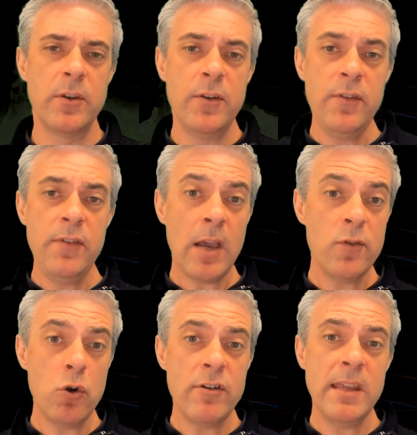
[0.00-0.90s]
If you haven't
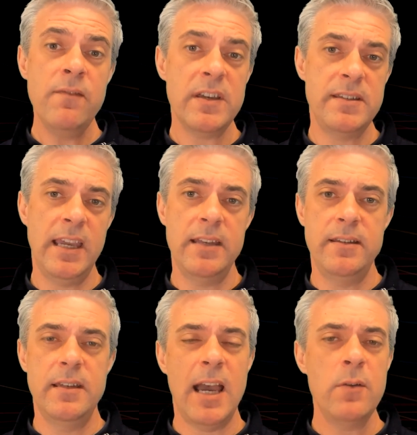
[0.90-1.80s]
already investigated
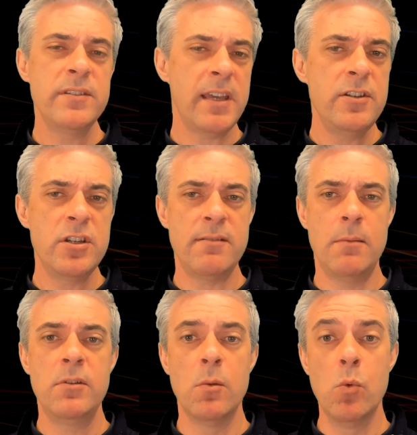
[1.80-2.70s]
how Sage CRM
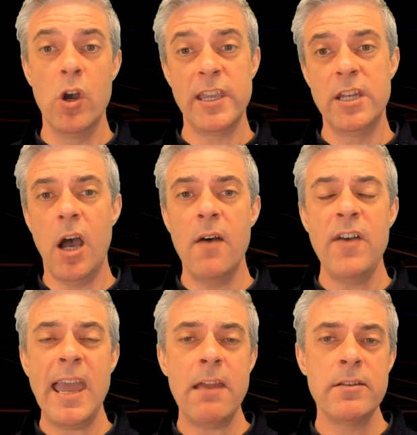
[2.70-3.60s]
can work in other
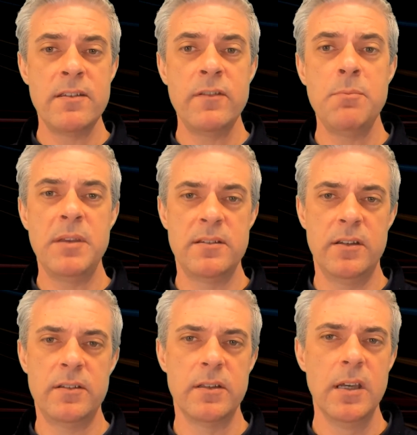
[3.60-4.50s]
areas of your business,